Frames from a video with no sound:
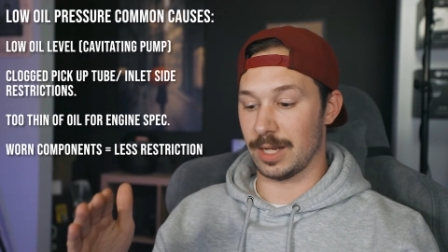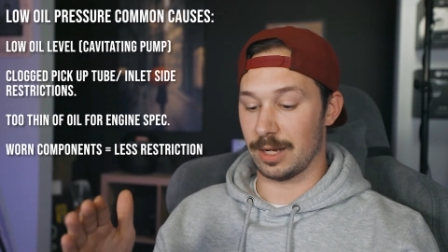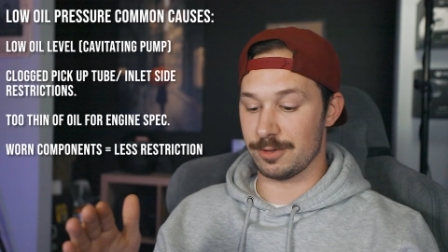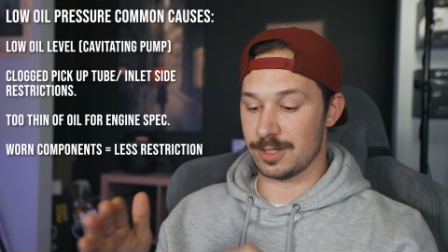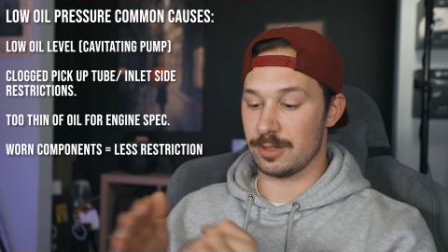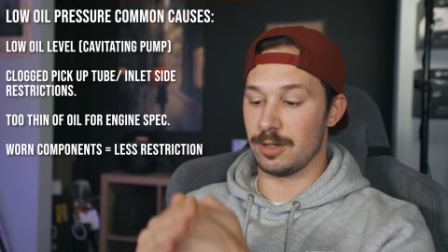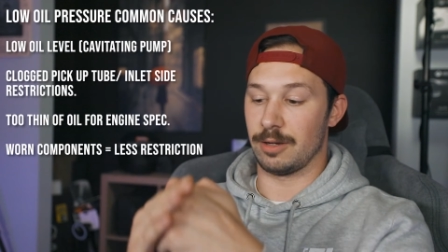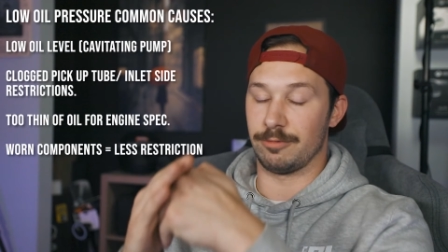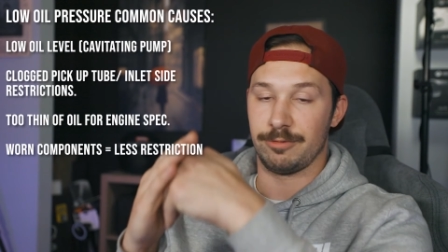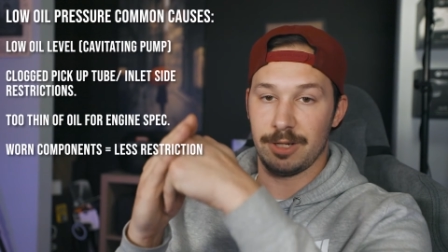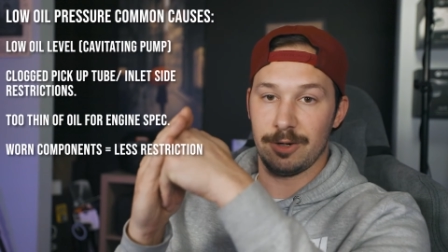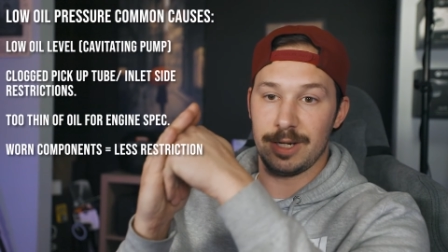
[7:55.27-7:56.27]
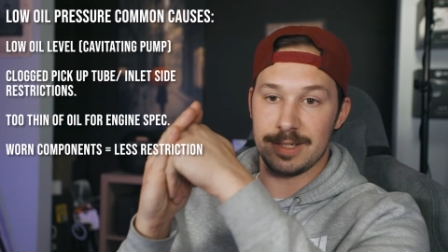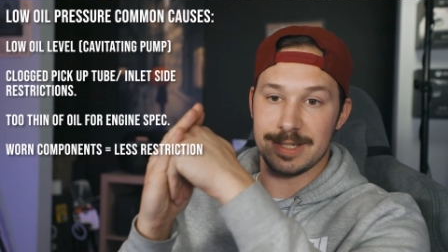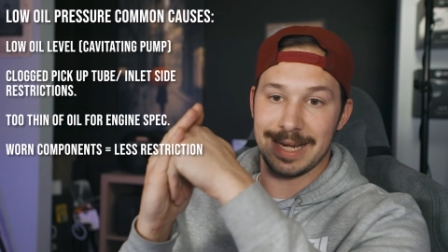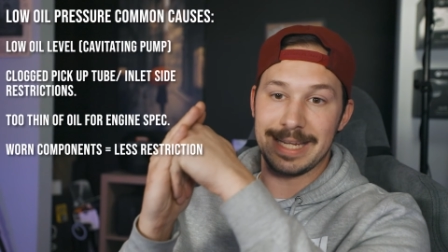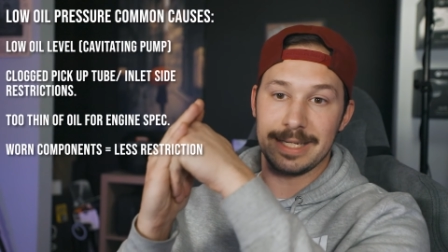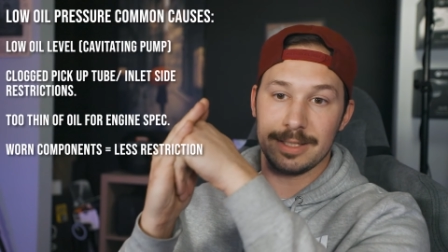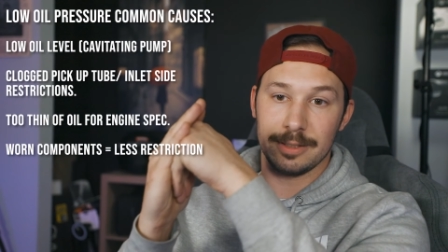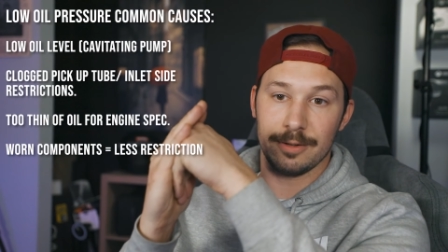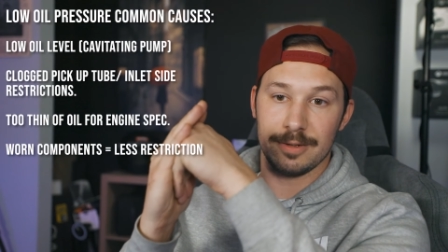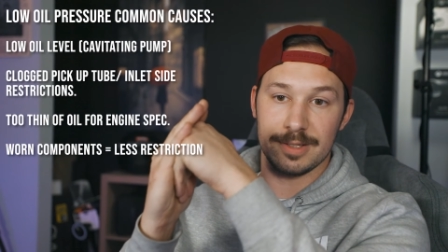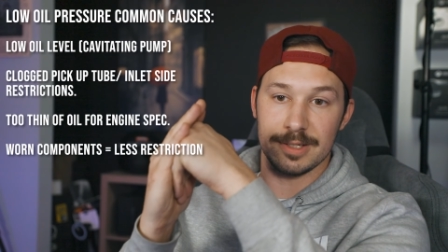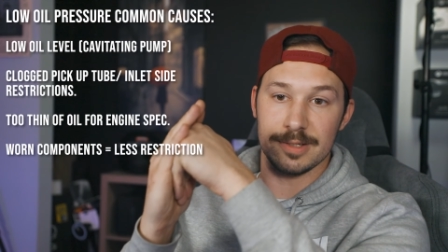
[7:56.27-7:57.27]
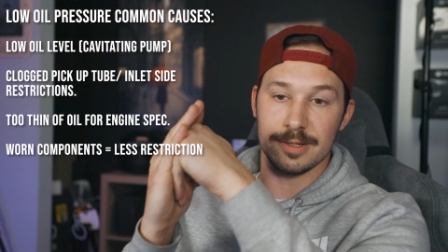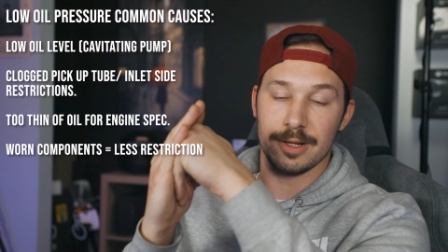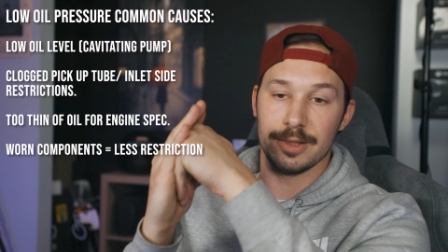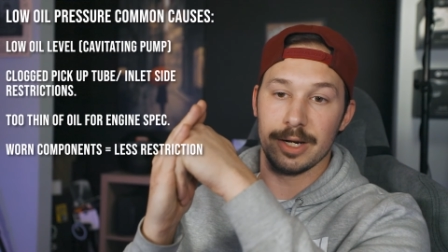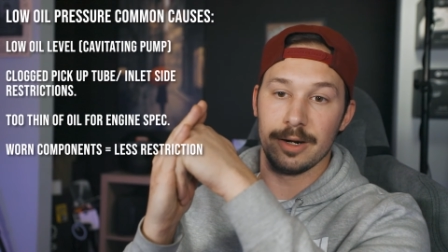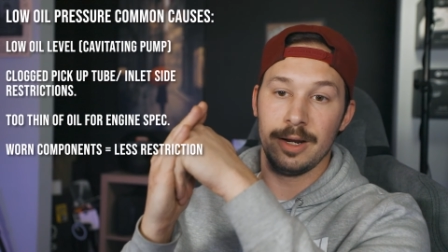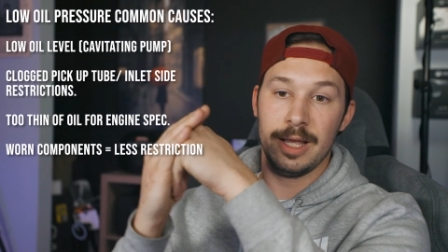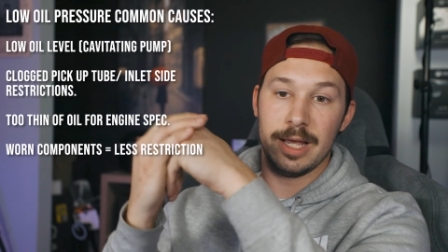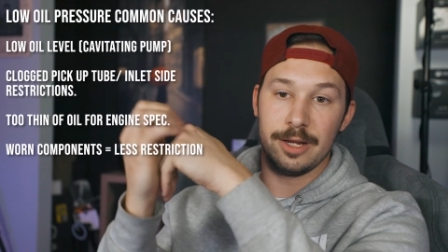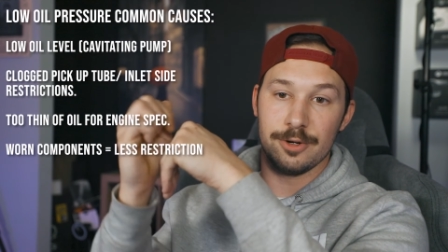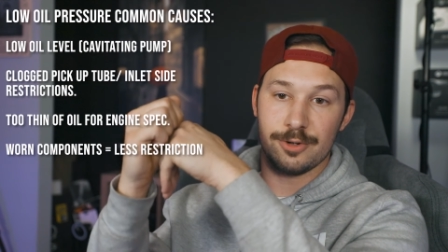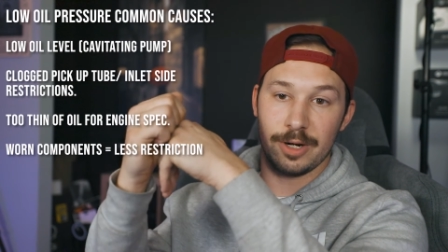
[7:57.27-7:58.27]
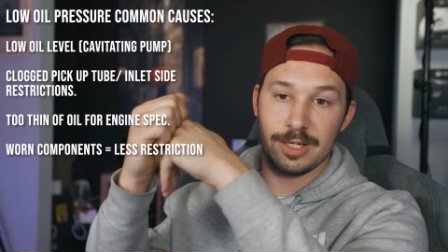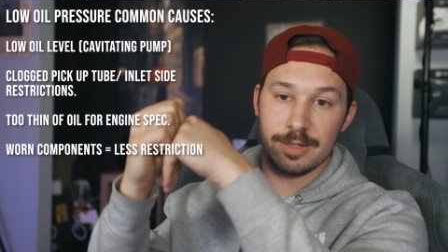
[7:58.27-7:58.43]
Obviously you have very tight clearances on there and you're trying